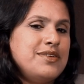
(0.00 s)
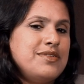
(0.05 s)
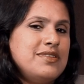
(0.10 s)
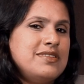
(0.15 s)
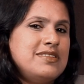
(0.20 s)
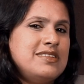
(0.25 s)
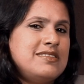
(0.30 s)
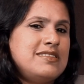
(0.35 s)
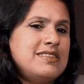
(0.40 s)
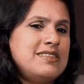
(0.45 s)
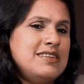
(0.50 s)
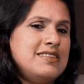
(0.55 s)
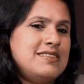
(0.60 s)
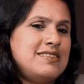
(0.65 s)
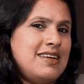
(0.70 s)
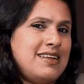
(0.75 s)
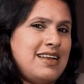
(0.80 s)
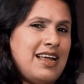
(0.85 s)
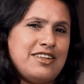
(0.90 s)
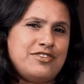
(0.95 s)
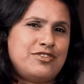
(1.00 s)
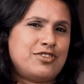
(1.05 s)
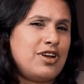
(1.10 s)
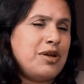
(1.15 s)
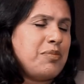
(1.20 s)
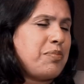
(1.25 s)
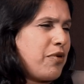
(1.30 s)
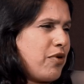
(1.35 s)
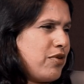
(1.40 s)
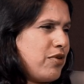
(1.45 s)
This is a
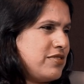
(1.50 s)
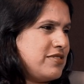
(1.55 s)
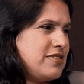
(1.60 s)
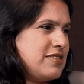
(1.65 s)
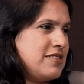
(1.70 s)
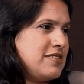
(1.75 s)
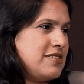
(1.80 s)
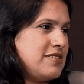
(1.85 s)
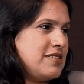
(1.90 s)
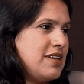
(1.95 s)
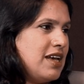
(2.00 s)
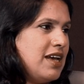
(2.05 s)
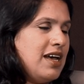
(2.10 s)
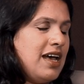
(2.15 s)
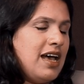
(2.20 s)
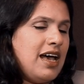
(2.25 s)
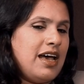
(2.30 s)
natural process.